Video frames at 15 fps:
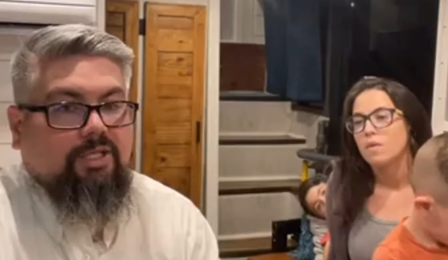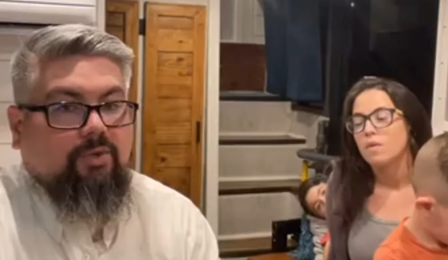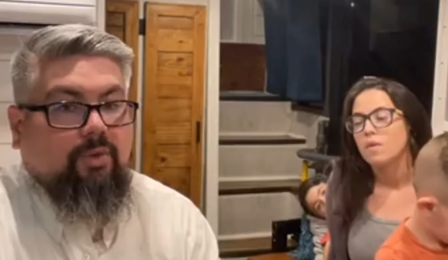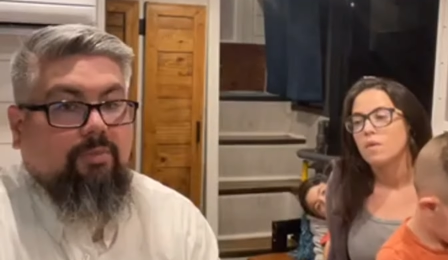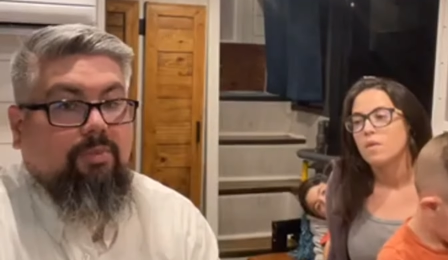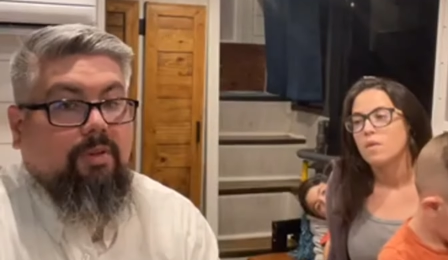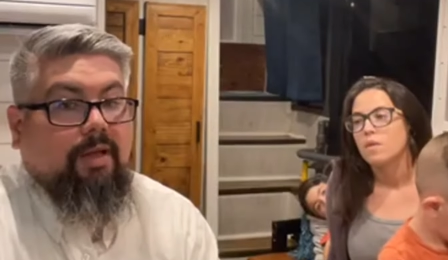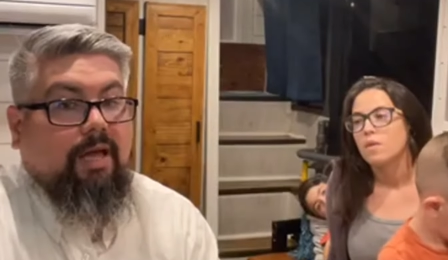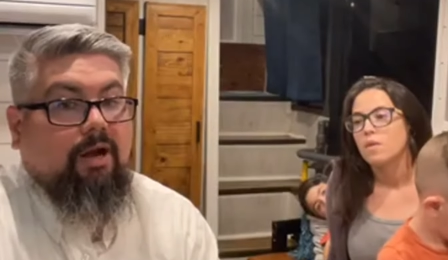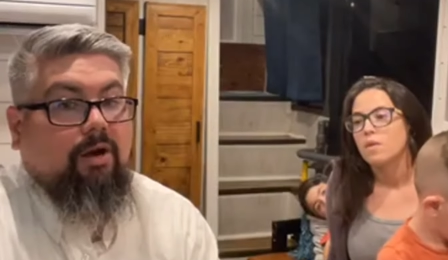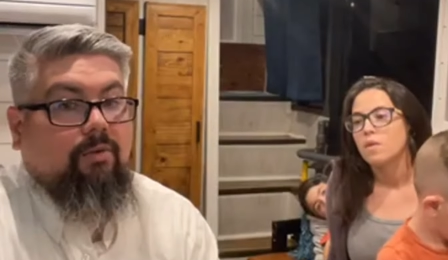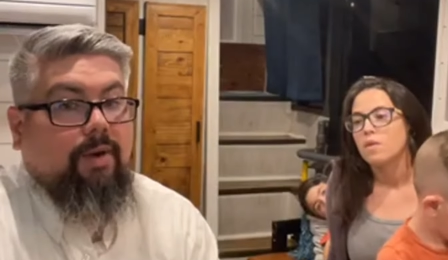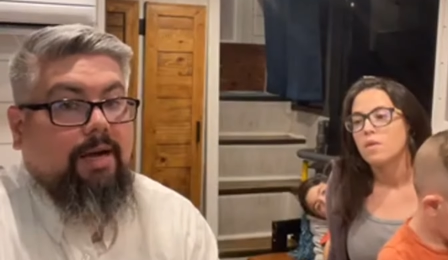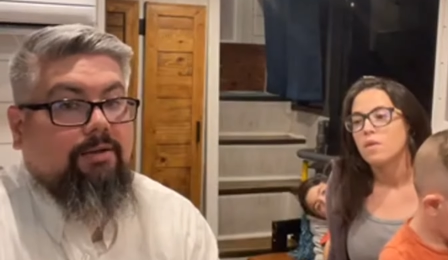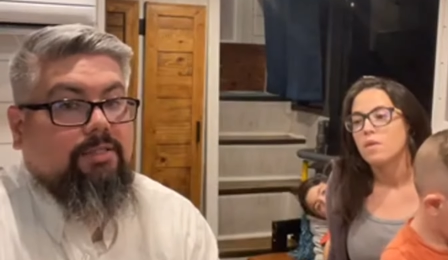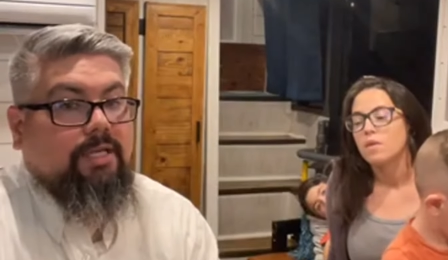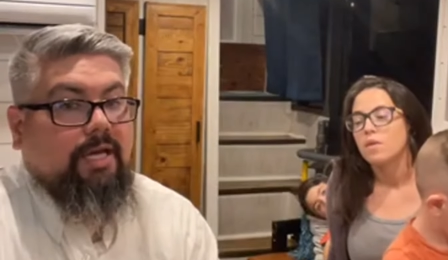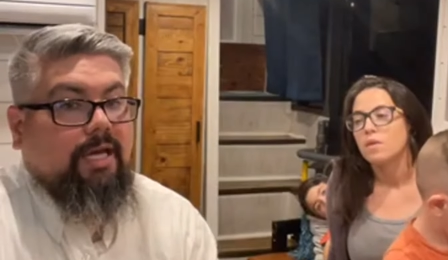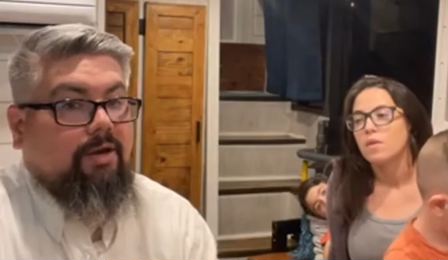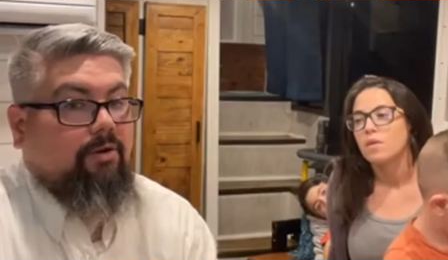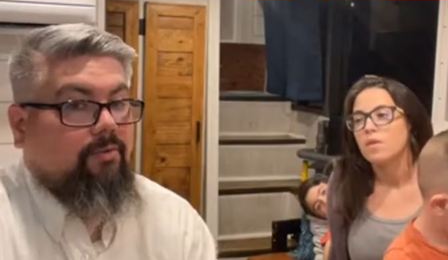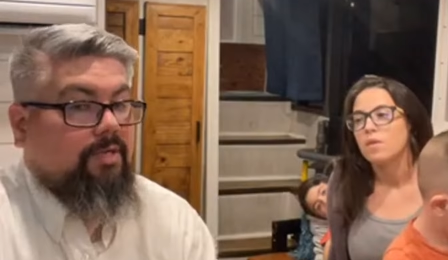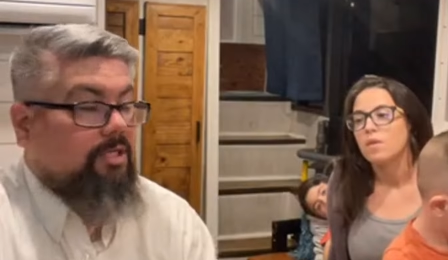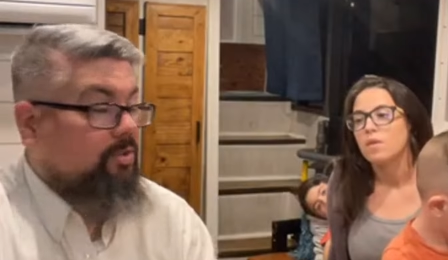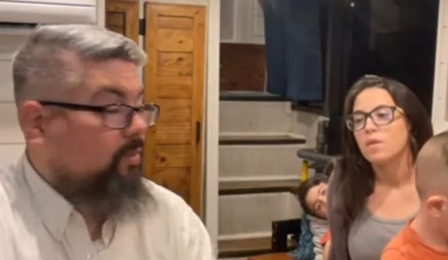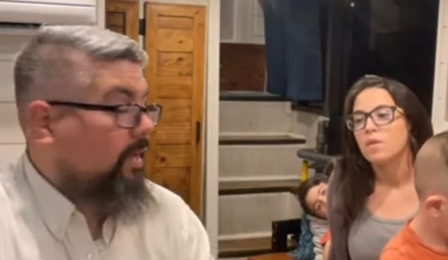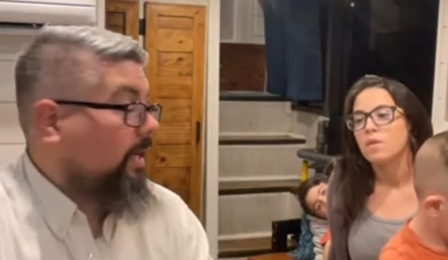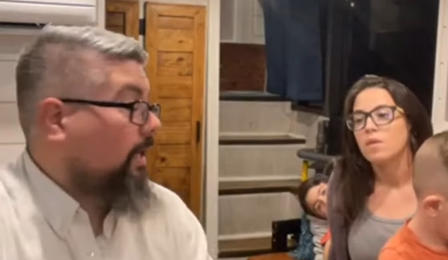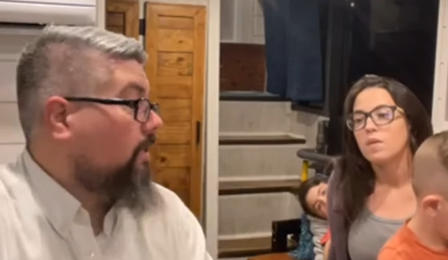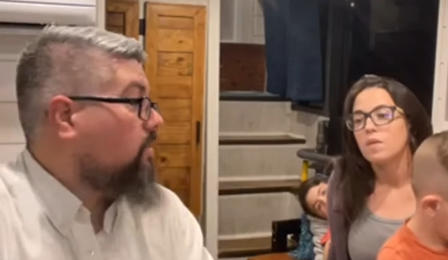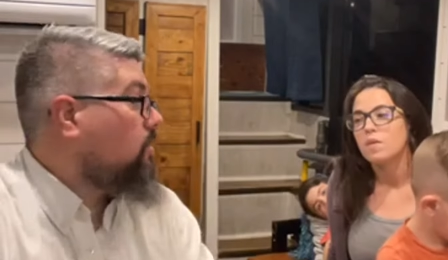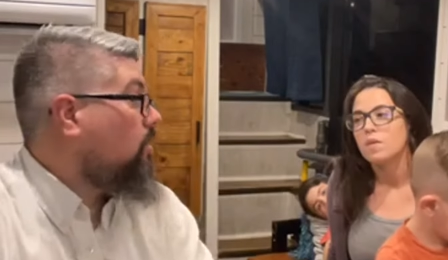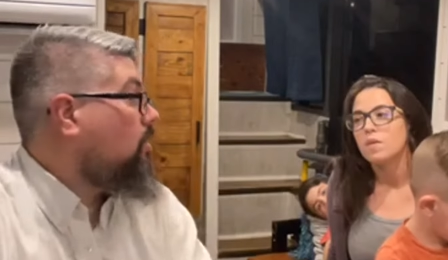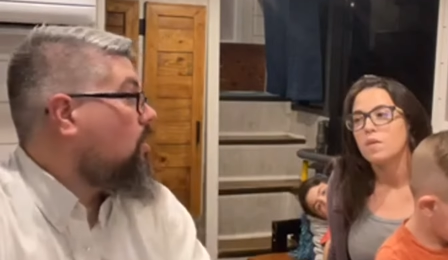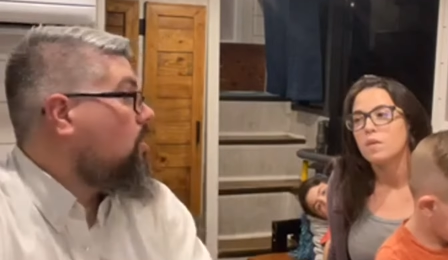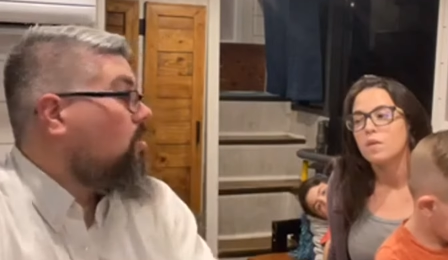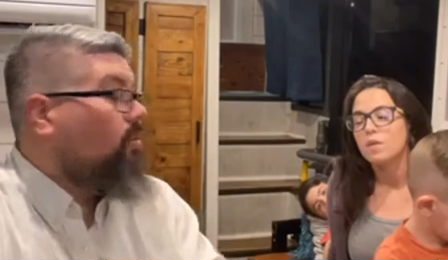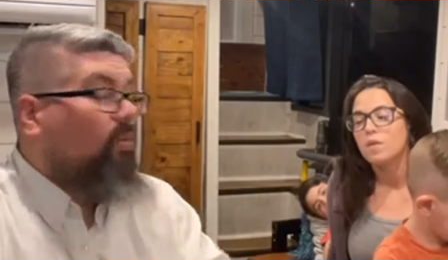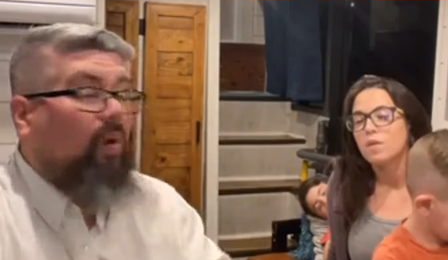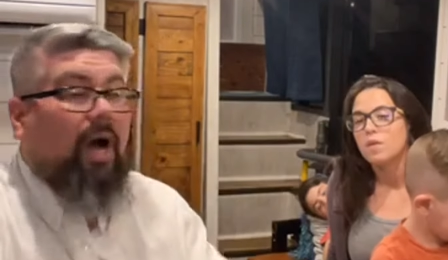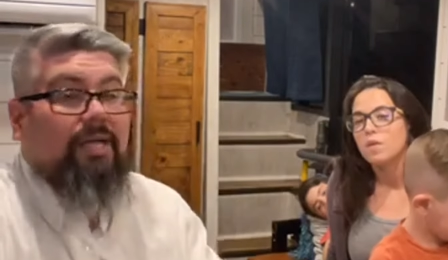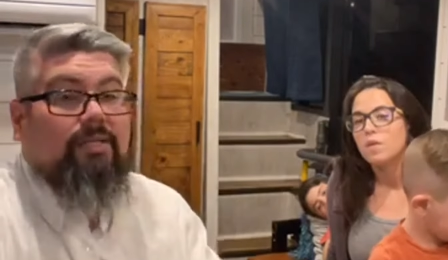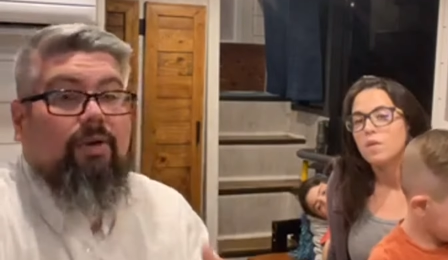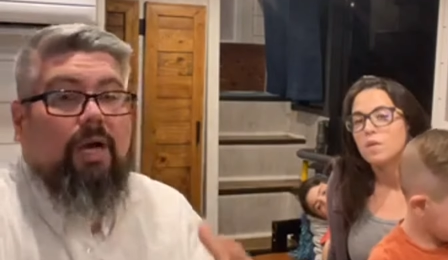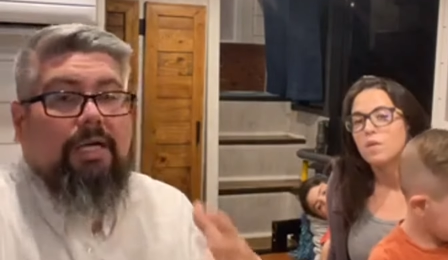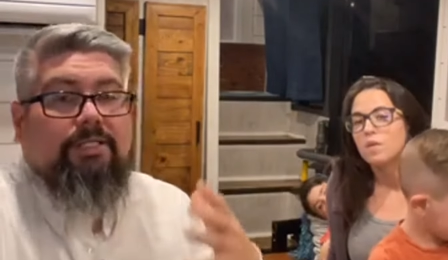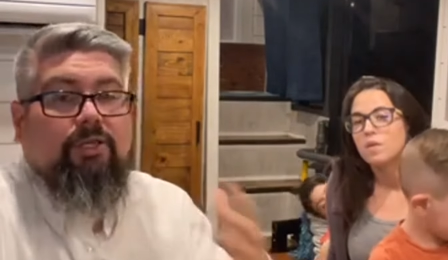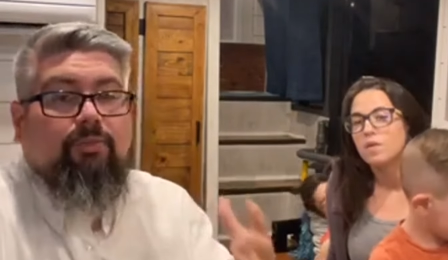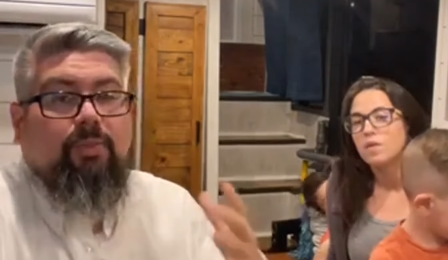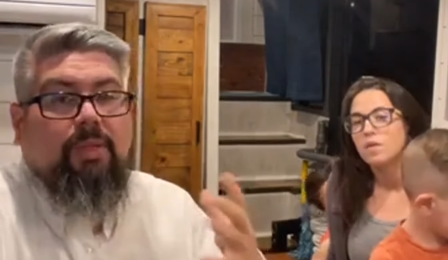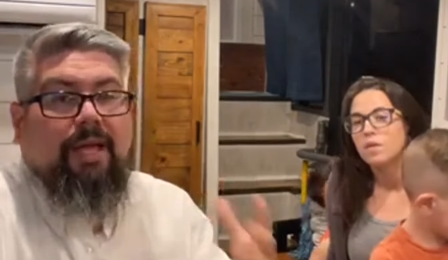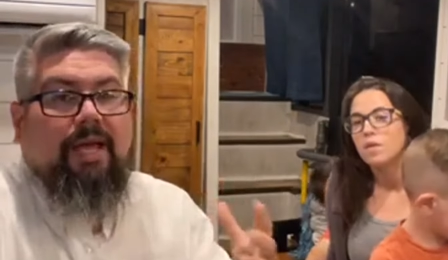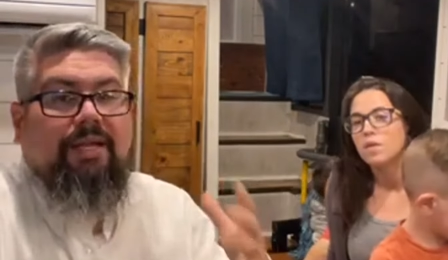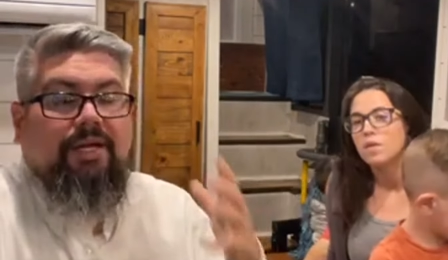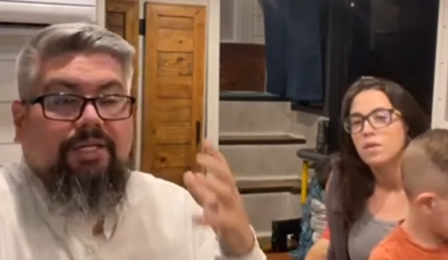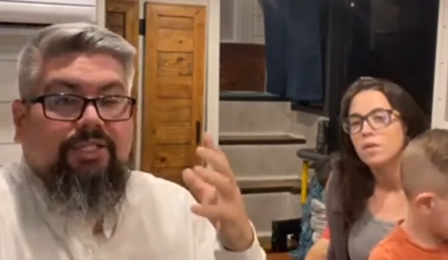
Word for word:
Speaker 1: do we plan our routes ahead or we just wing it? So I do plan a